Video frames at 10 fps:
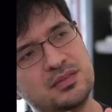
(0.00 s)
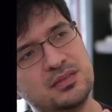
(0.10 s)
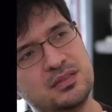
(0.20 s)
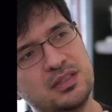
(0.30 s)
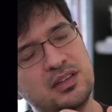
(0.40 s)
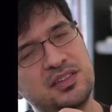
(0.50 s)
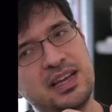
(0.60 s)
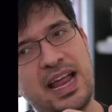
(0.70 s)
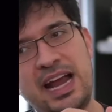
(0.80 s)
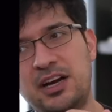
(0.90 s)
there's an
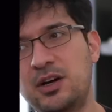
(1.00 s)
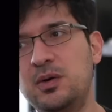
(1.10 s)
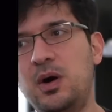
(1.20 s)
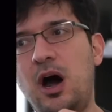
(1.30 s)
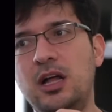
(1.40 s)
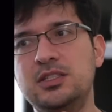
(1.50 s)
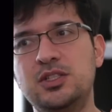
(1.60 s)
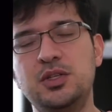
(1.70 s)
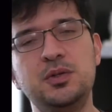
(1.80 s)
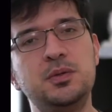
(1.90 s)
arrow
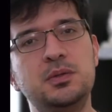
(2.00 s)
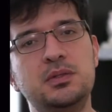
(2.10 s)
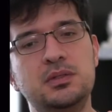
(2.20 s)
onto